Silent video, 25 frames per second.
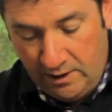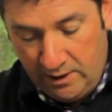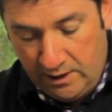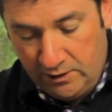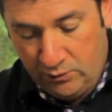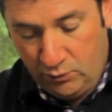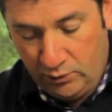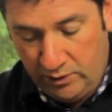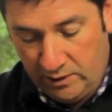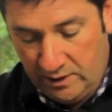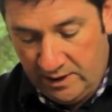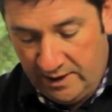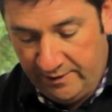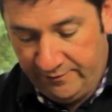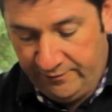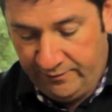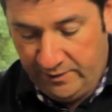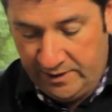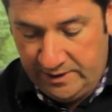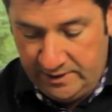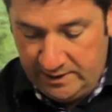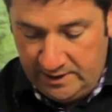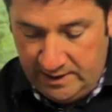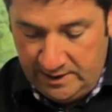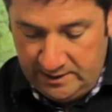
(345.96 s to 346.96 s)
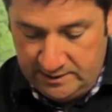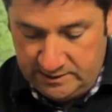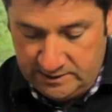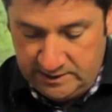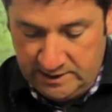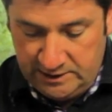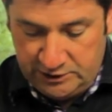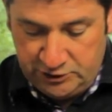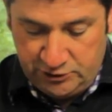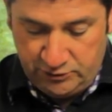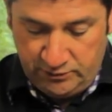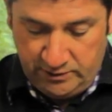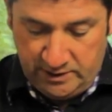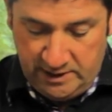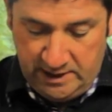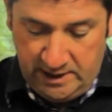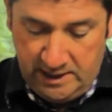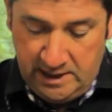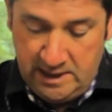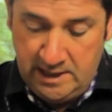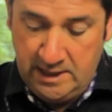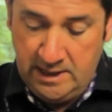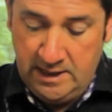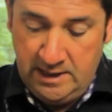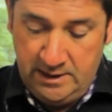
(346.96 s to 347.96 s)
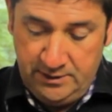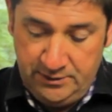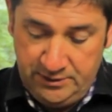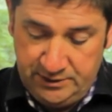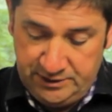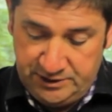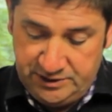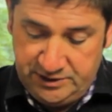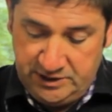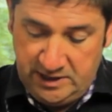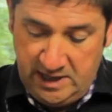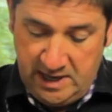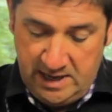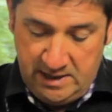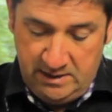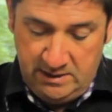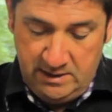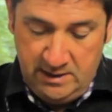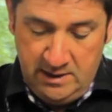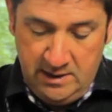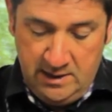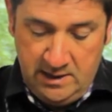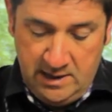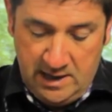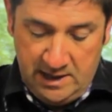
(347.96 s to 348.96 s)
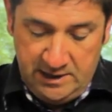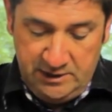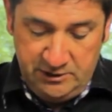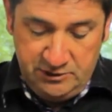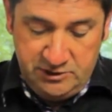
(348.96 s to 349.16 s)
and all you're left with is literally the skin. And you